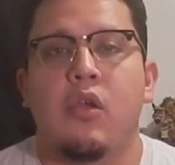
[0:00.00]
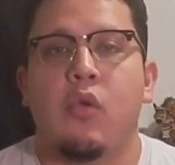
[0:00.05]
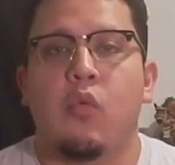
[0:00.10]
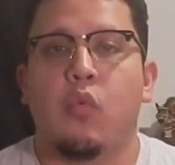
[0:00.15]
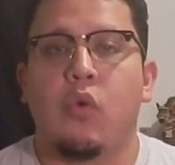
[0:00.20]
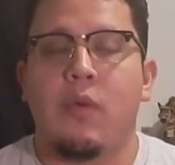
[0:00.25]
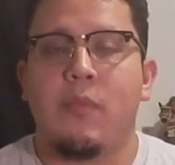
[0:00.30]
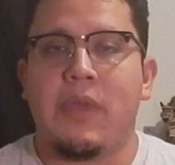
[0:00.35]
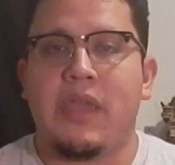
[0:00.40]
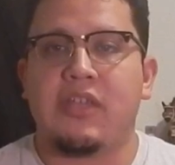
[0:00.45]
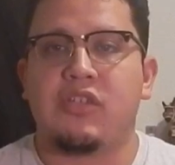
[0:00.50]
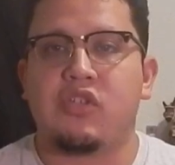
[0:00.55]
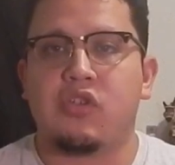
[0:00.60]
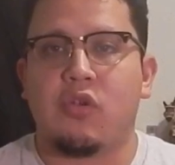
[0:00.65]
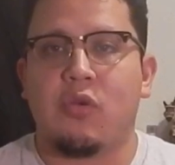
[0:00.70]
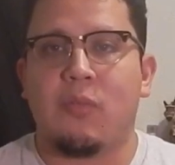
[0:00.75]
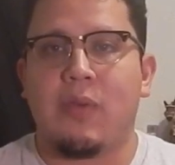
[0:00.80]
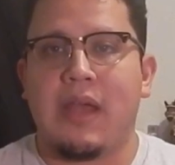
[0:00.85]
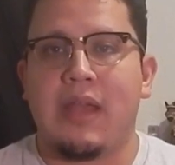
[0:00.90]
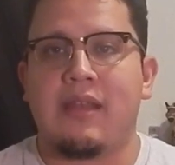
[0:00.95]
What makes
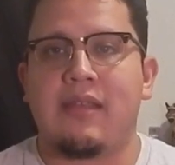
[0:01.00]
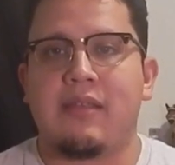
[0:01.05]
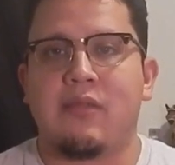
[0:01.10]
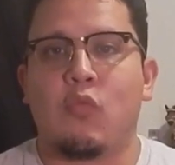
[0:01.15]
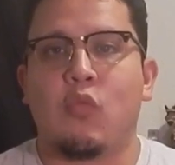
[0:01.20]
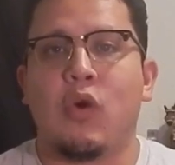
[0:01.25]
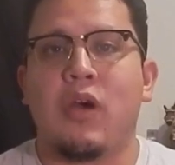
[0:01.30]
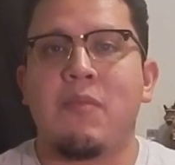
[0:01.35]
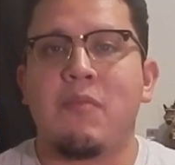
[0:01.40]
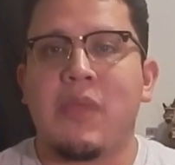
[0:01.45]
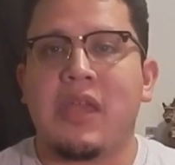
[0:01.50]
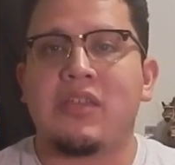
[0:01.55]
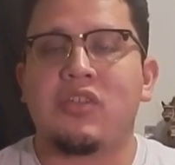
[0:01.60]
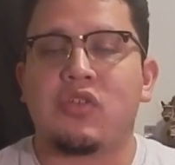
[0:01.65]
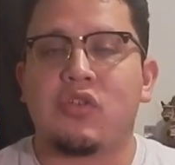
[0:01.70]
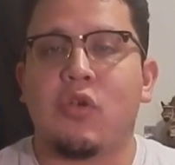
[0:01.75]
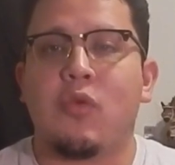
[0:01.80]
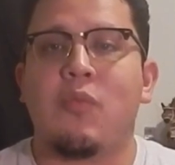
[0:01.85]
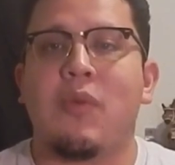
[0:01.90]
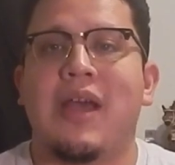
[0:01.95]
Joe
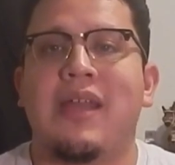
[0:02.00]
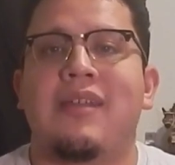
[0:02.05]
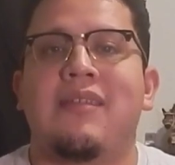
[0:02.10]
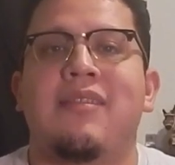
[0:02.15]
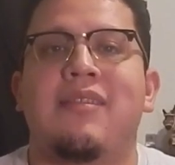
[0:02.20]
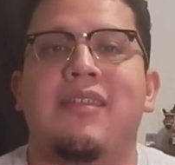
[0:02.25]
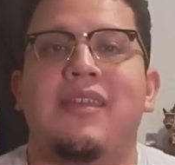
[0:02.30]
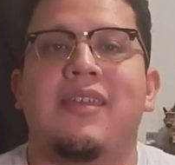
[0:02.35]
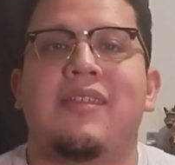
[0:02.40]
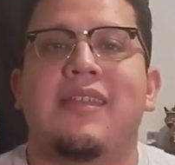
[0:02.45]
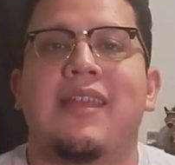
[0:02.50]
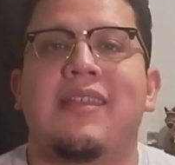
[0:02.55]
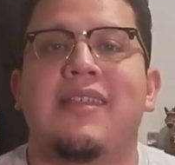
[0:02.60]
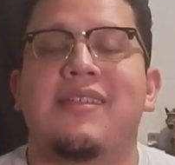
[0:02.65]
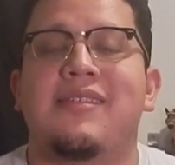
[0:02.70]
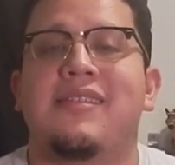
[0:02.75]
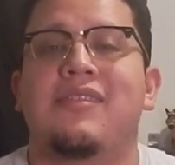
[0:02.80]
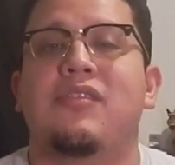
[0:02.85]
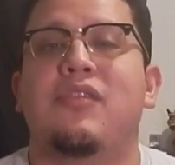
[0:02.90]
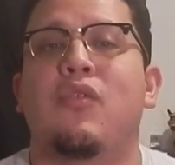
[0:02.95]
Biden think that
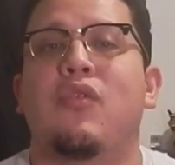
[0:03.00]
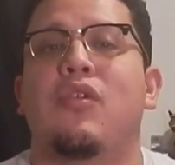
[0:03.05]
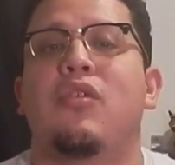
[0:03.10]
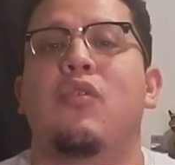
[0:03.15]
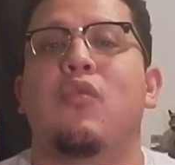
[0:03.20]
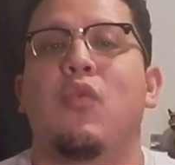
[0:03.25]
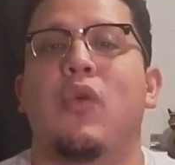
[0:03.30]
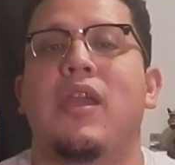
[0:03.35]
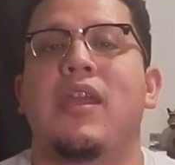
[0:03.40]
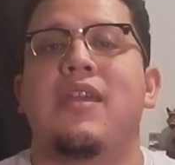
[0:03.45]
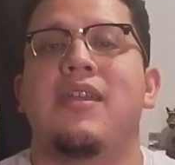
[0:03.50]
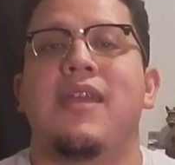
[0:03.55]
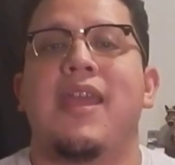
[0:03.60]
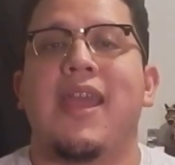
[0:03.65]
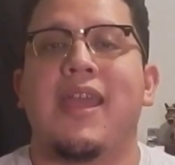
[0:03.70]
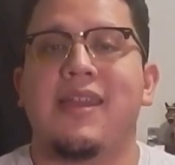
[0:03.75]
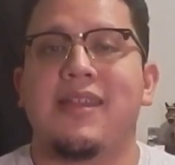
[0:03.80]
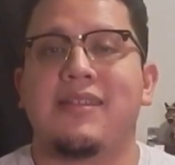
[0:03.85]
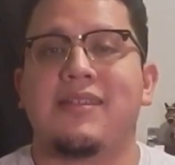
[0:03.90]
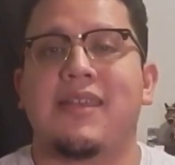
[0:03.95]
this is going away
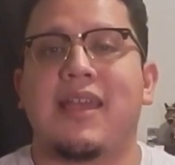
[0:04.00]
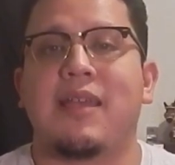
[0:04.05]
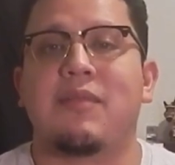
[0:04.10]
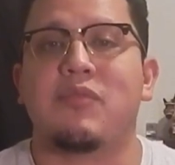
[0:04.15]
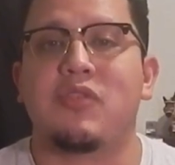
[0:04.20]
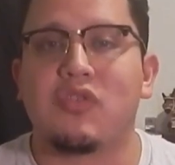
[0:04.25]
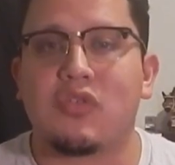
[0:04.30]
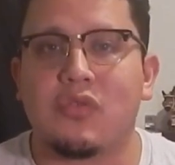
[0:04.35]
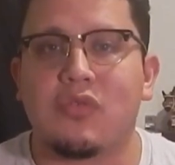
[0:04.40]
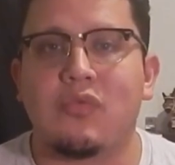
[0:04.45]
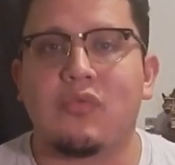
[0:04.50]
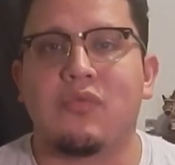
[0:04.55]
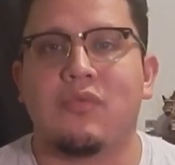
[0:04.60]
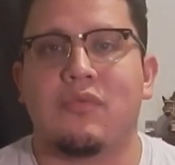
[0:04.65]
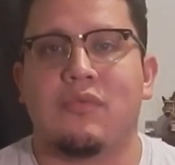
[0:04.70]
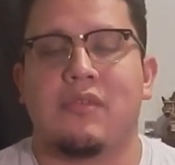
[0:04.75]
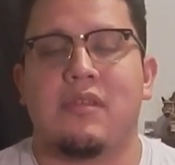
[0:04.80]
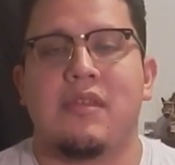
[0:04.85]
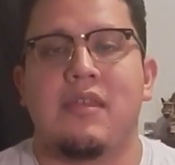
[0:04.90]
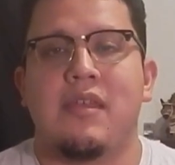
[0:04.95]
anytime soon?
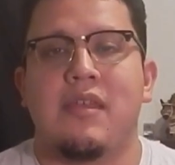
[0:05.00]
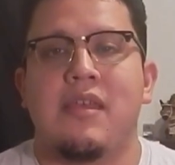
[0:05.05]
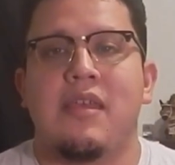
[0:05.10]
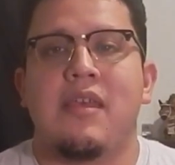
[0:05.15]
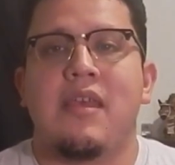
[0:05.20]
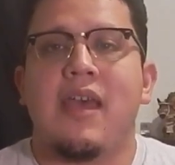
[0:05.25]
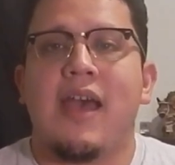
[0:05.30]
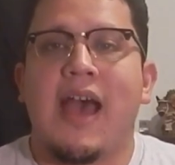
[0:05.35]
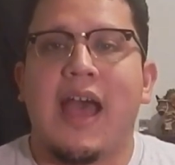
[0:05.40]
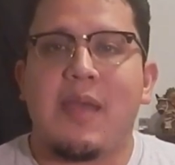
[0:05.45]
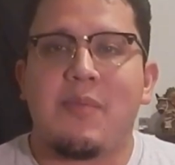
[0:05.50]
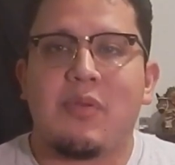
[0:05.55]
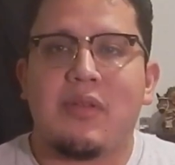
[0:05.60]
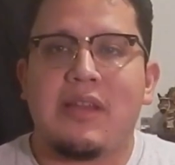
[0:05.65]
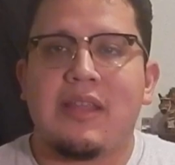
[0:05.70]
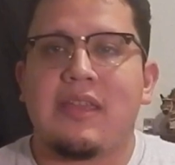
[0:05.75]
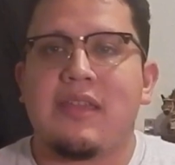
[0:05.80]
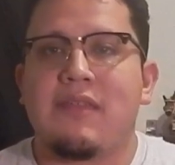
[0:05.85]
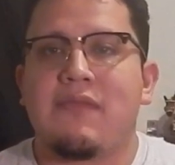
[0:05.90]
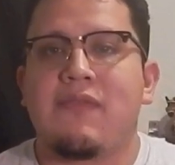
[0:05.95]
I
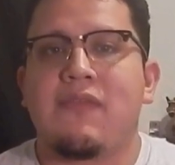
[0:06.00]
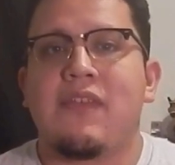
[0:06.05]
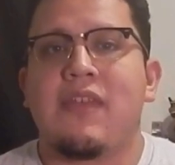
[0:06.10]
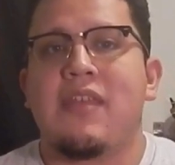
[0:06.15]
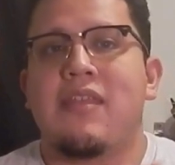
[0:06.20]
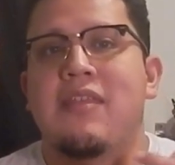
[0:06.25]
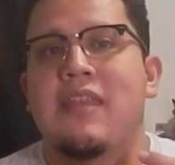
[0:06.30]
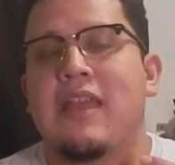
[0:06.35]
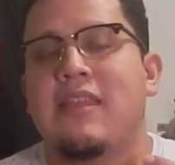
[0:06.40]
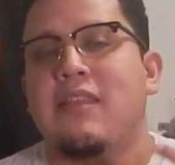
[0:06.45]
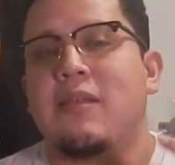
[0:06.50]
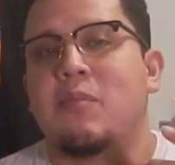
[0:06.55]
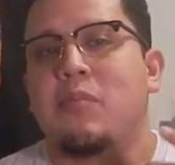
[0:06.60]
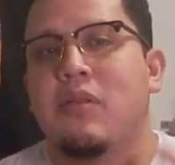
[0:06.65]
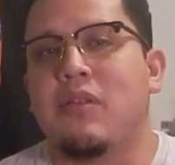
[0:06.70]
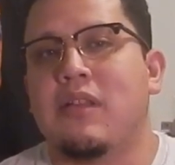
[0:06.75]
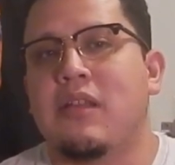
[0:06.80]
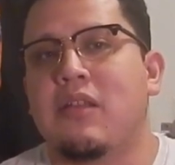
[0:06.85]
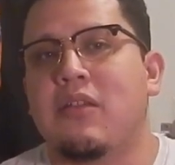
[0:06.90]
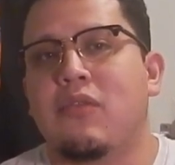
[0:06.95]
believe that the
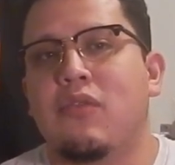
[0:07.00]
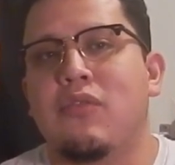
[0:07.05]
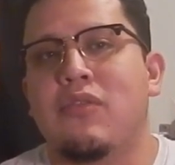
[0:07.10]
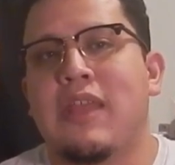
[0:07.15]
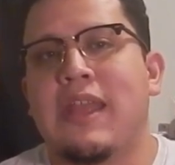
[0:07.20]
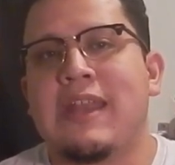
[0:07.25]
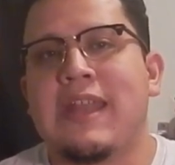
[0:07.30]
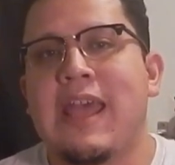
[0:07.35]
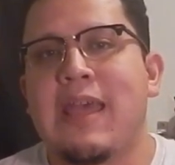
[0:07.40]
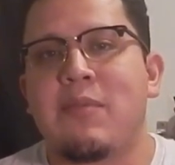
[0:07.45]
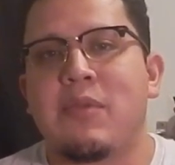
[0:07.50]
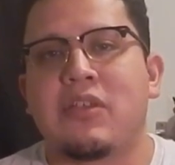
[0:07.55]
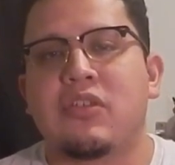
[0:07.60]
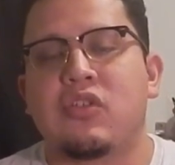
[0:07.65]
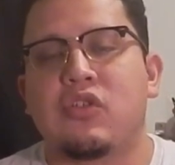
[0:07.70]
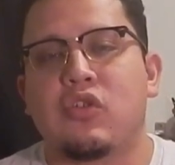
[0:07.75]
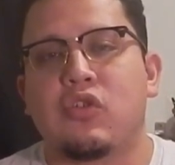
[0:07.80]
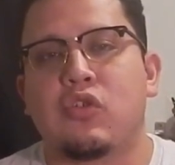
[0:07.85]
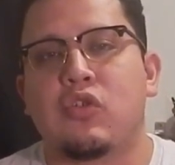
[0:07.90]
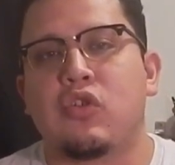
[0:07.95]
political
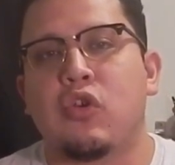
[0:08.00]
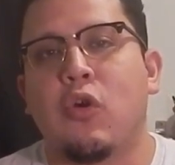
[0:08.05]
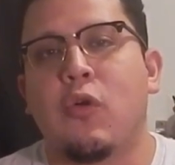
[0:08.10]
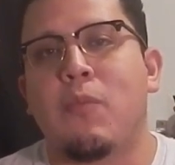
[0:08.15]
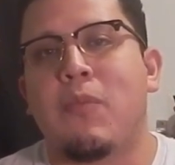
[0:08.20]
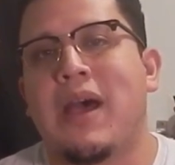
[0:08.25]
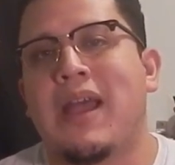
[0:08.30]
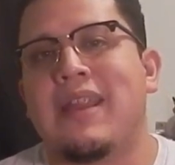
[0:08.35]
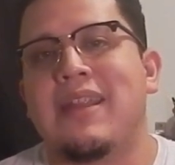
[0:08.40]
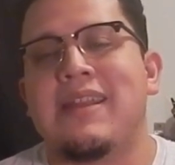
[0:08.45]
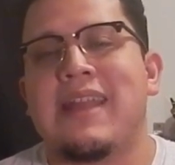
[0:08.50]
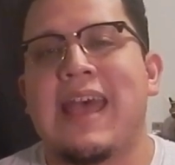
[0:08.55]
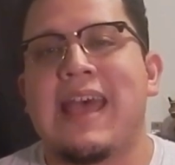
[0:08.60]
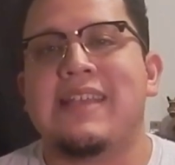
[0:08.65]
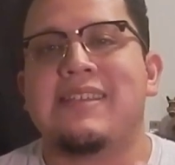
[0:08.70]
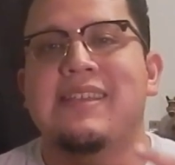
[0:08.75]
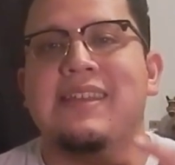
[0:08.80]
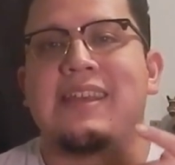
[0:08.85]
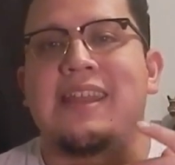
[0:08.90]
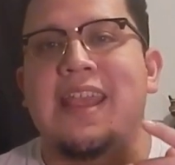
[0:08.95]
dynamics Joe Biden
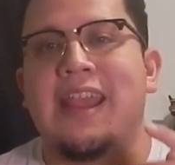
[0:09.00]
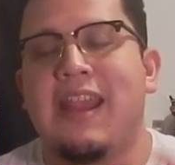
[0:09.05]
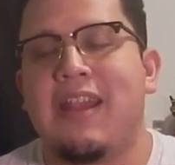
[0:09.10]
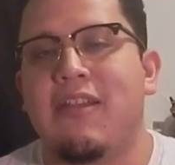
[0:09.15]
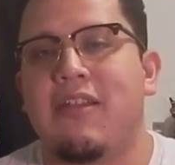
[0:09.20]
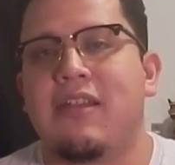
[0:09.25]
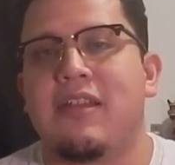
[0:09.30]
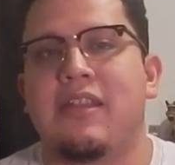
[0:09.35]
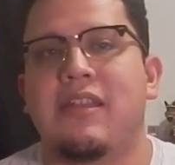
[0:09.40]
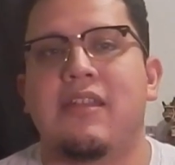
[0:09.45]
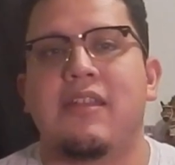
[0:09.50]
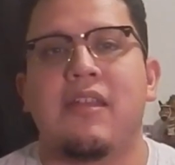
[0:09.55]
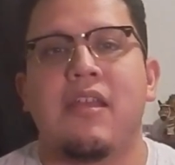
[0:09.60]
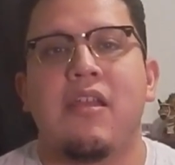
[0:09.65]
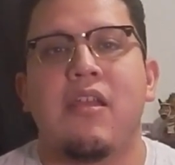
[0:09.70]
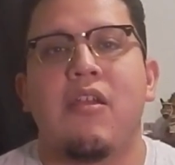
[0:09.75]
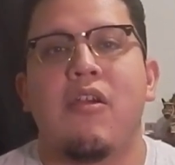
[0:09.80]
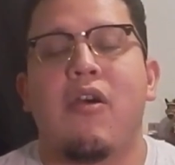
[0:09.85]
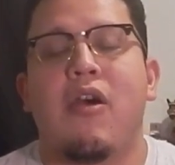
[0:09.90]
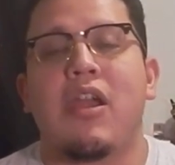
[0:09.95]
has inherited
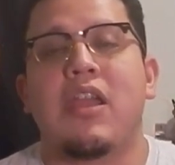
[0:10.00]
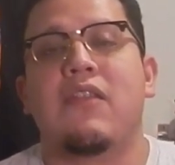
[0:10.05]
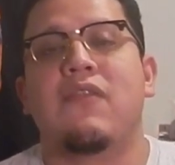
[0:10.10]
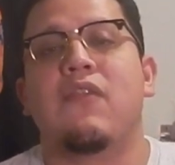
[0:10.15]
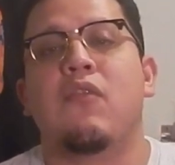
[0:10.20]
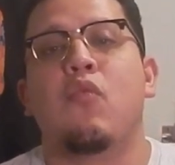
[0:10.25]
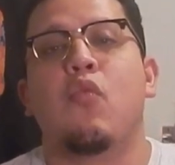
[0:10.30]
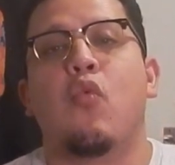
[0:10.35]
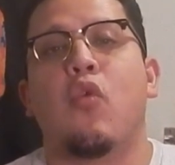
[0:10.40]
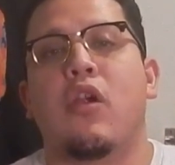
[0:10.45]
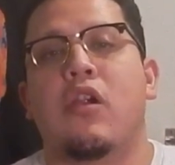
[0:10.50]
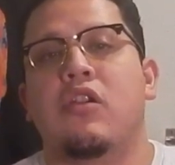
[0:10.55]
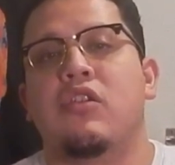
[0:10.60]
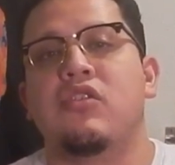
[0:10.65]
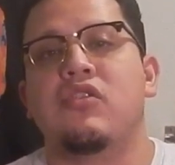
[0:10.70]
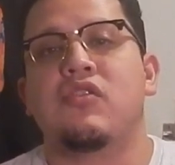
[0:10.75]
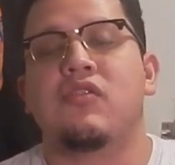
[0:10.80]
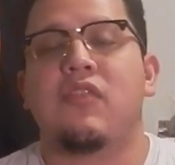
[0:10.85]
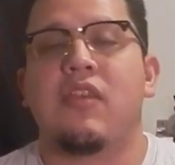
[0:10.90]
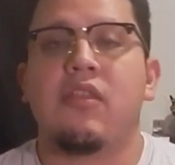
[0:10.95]
are even
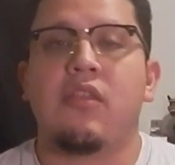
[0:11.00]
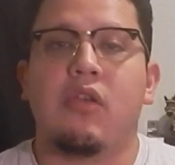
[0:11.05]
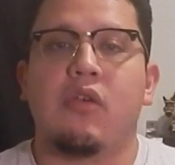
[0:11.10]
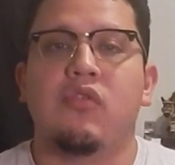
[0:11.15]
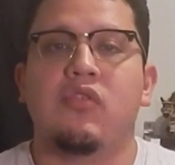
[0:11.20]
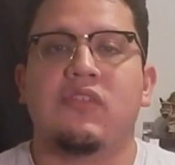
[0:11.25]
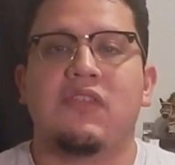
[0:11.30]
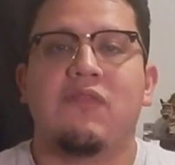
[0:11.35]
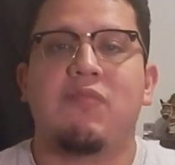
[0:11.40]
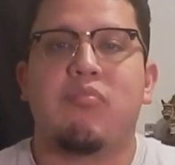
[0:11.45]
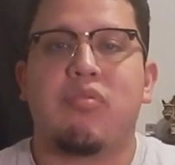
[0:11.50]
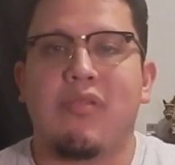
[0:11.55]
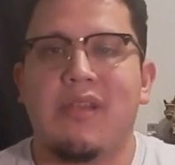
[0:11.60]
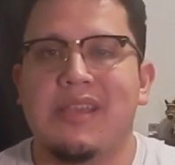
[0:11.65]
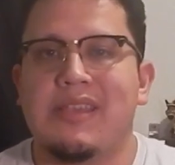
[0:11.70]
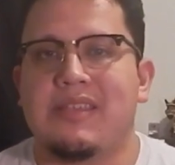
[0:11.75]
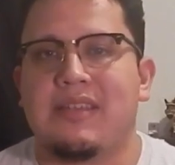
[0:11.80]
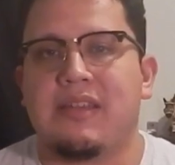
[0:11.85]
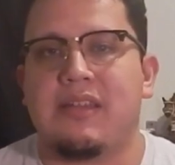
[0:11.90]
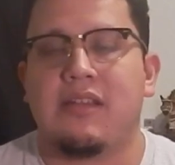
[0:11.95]
worse than those of
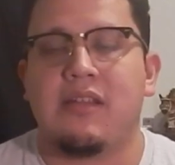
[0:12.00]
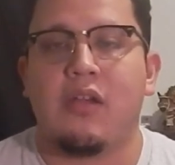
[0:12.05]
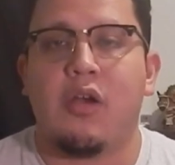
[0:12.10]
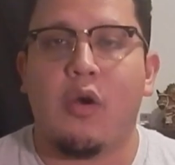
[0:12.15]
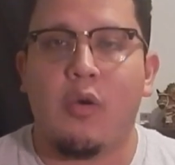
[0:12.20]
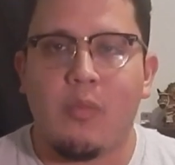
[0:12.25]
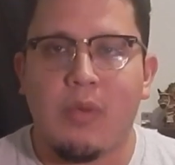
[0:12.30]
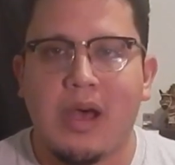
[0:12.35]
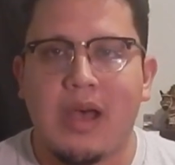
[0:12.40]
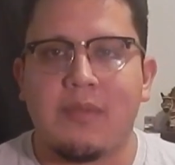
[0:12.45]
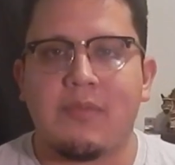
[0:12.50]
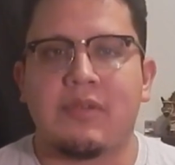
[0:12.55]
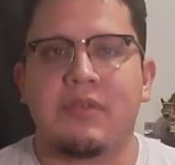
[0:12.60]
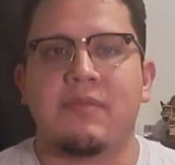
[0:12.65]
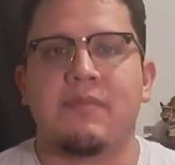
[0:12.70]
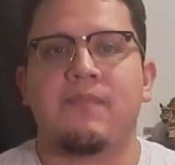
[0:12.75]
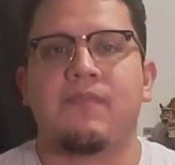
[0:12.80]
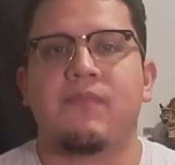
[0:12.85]
President Obama.